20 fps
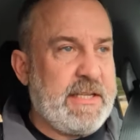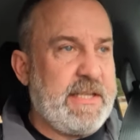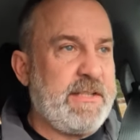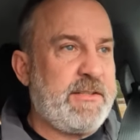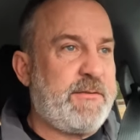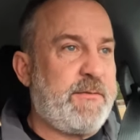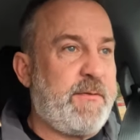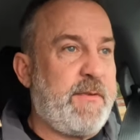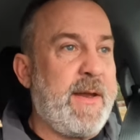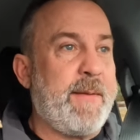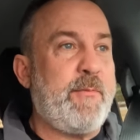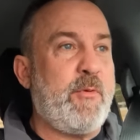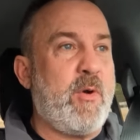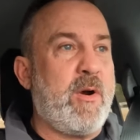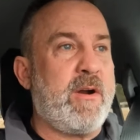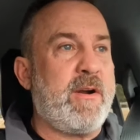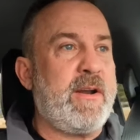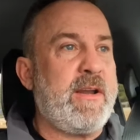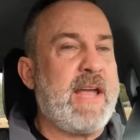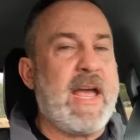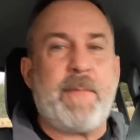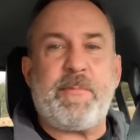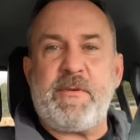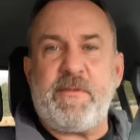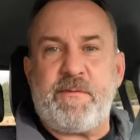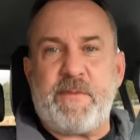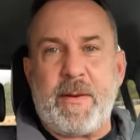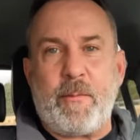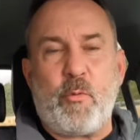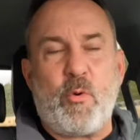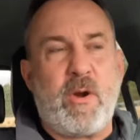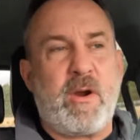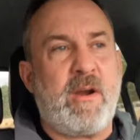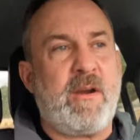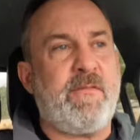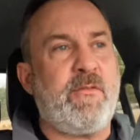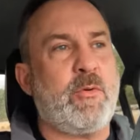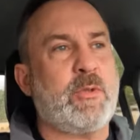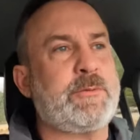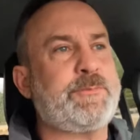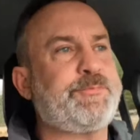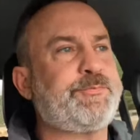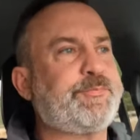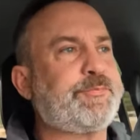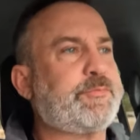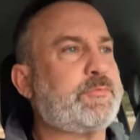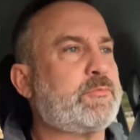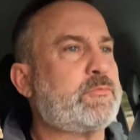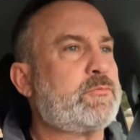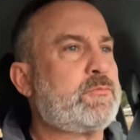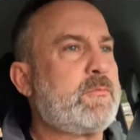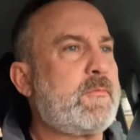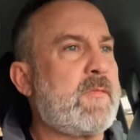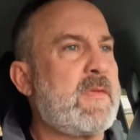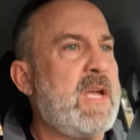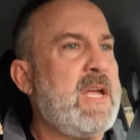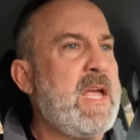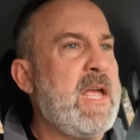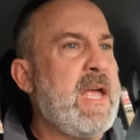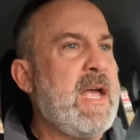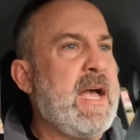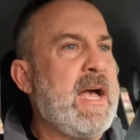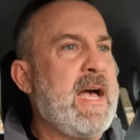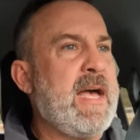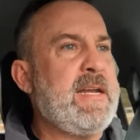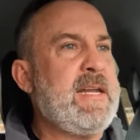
It is February. Happy February, everyone.